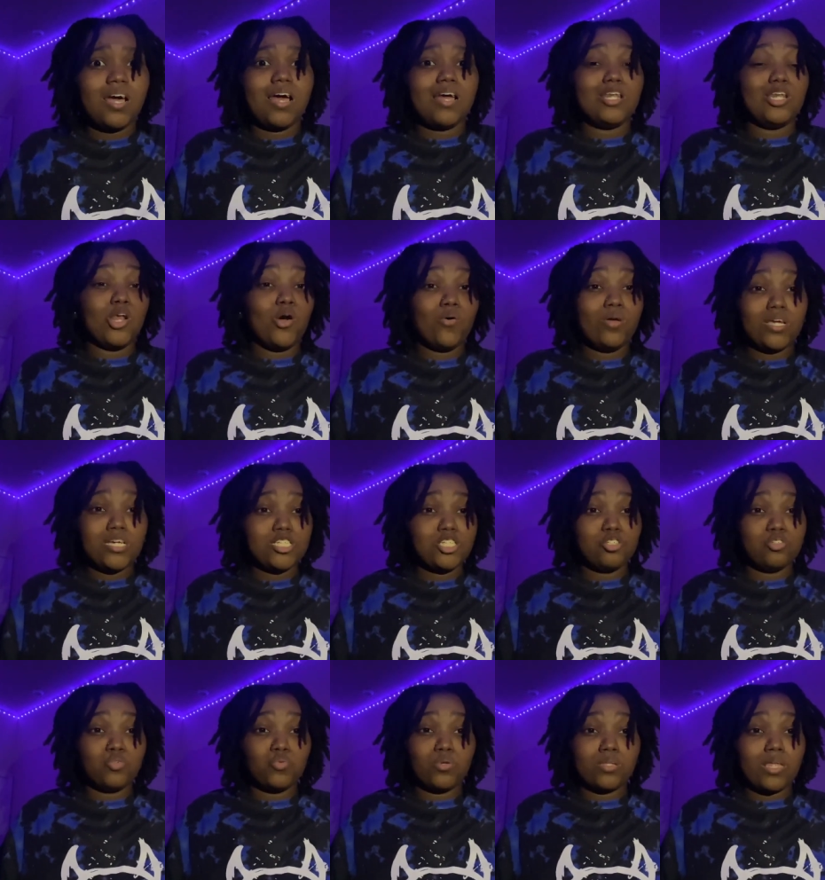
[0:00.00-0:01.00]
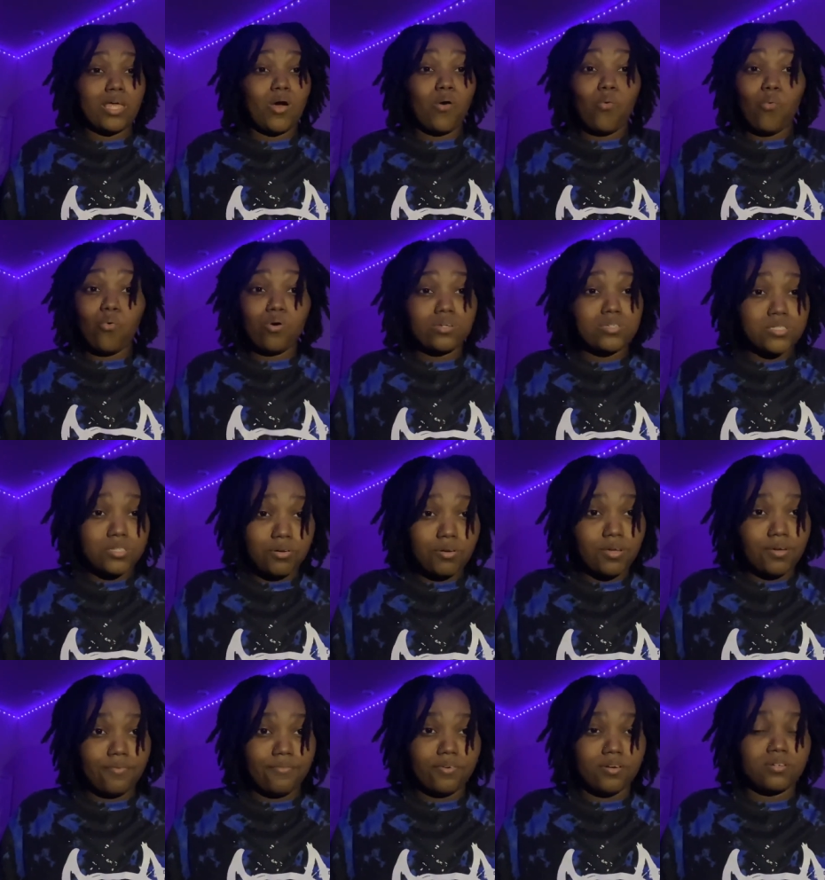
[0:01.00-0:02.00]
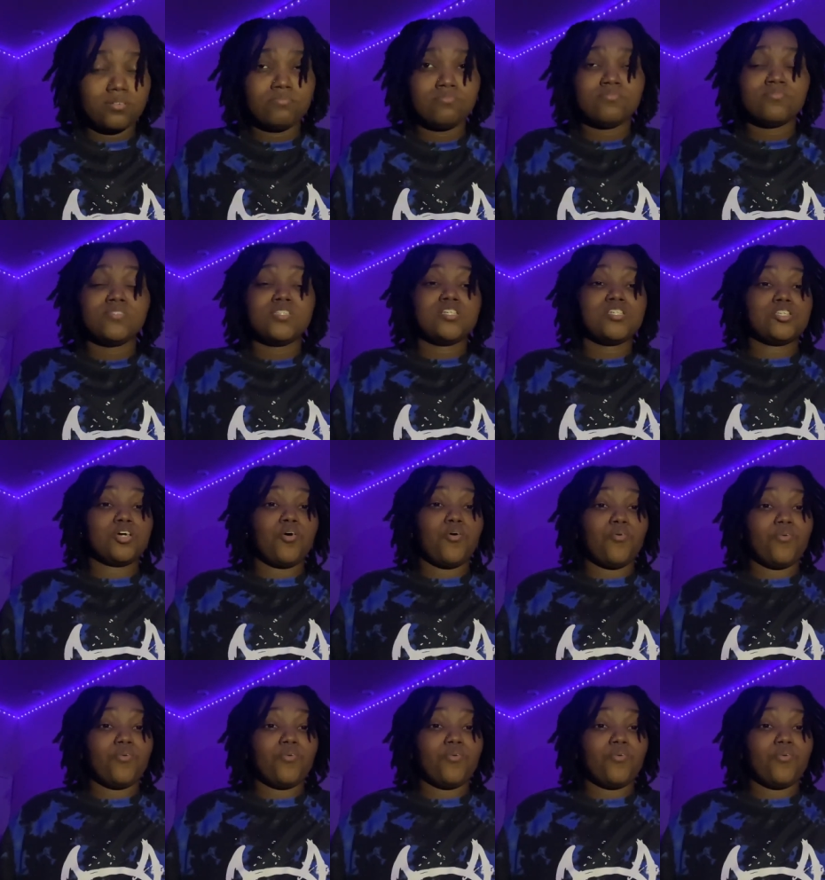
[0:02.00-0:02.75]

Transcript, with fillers: no issues with that whatsoever. So